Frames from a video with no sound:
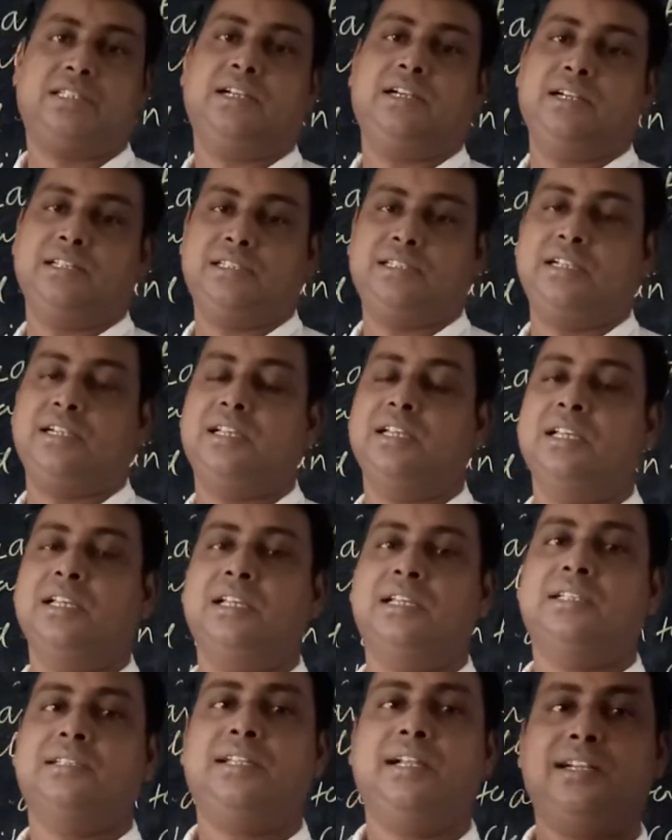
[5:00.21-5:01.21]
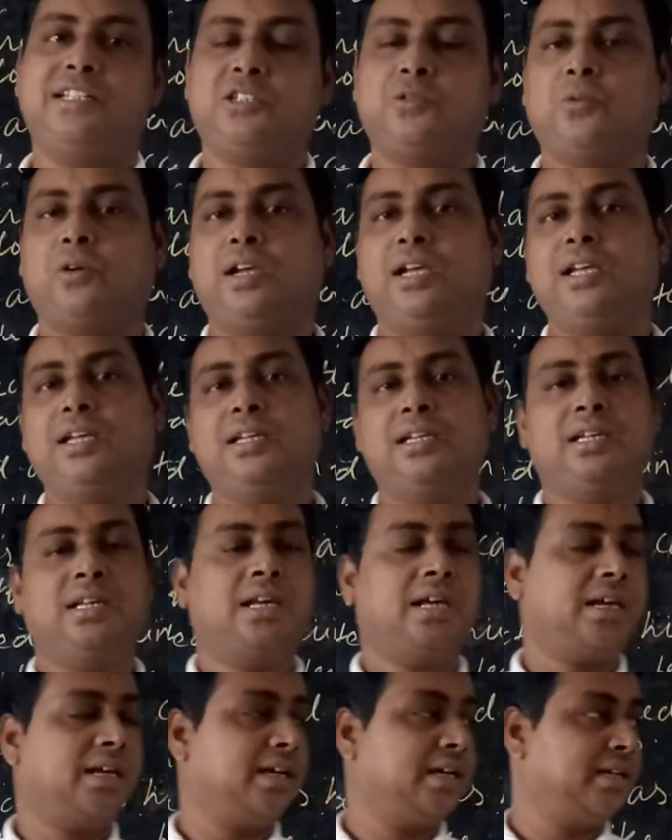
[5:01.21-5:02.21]
Understand? That's
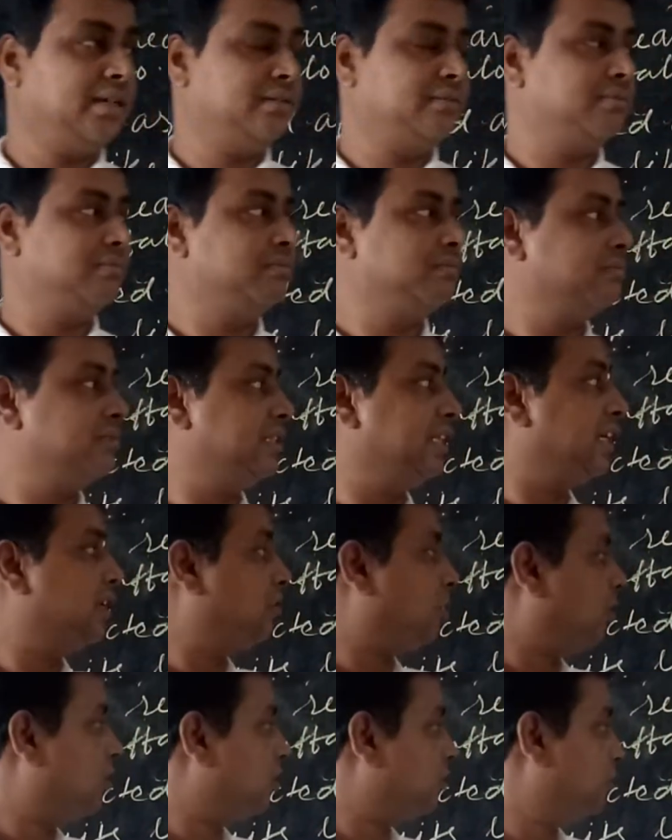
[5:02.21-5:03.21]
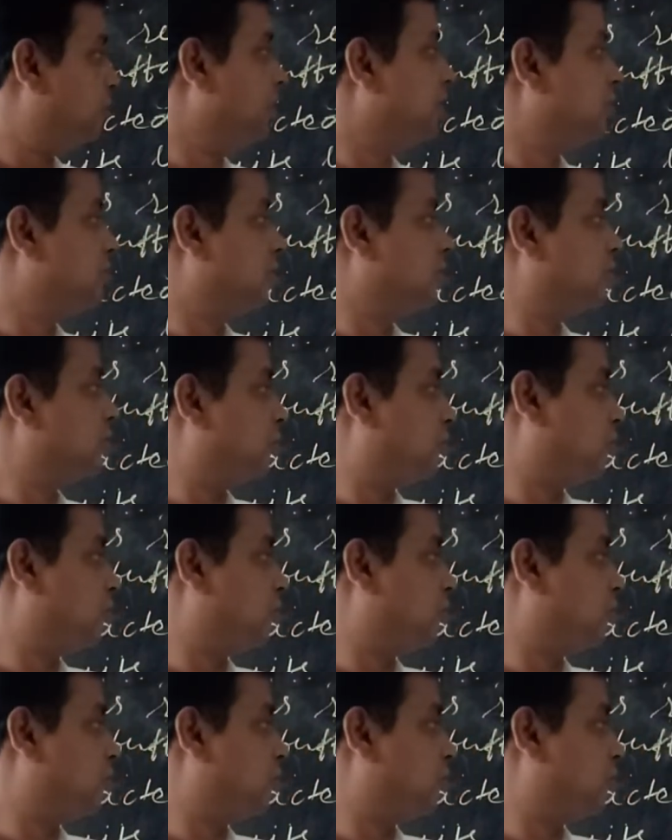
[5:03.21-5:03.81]
why they caught fish also